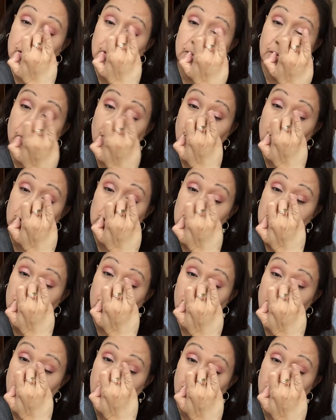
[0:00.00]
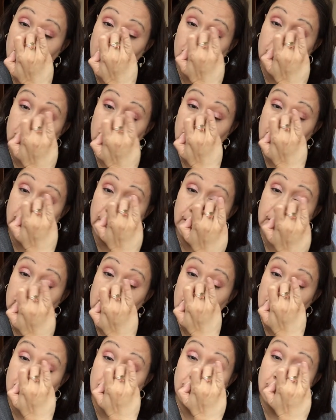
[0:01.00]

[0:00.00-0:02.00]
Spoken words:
the more shimmer you get.